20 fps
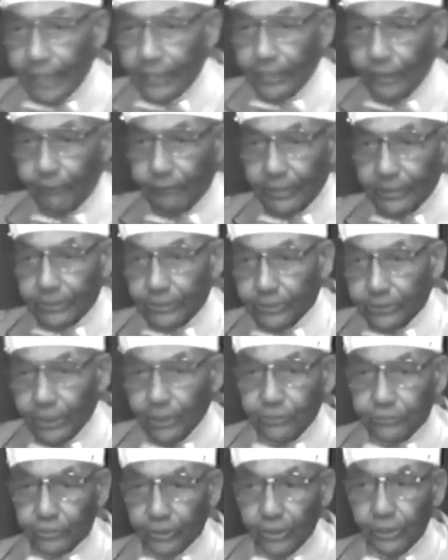of a
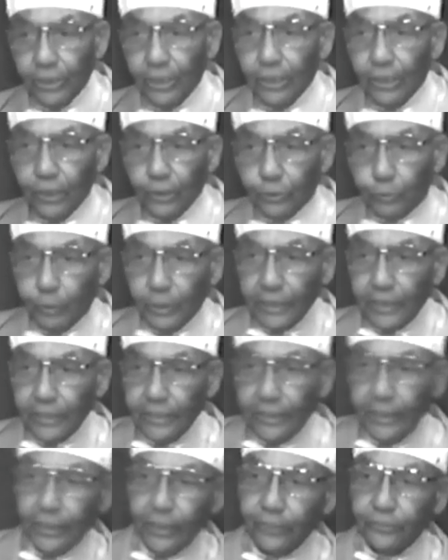teaching 20
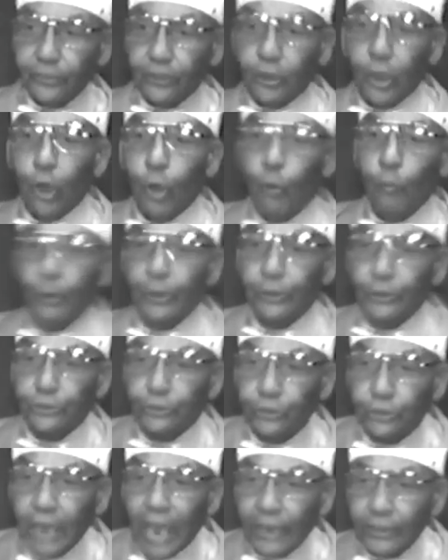years ago, we'd have
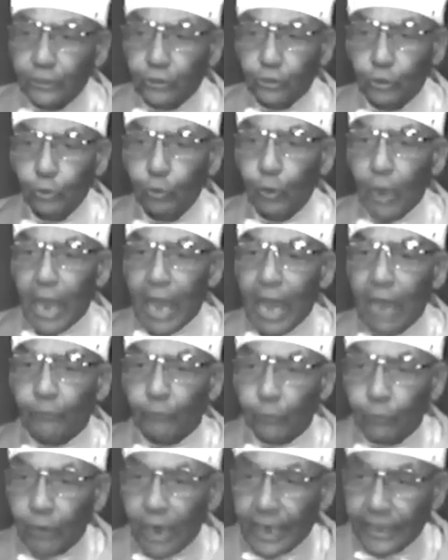shot you
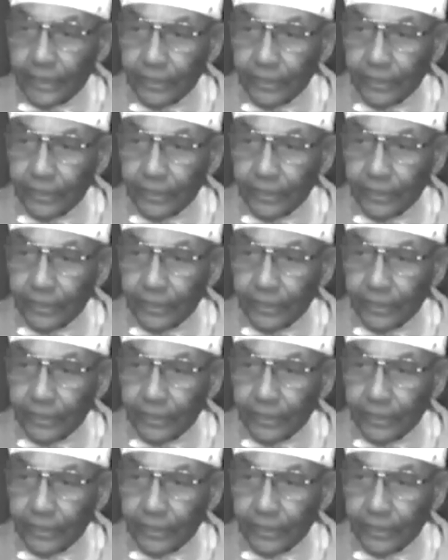outright.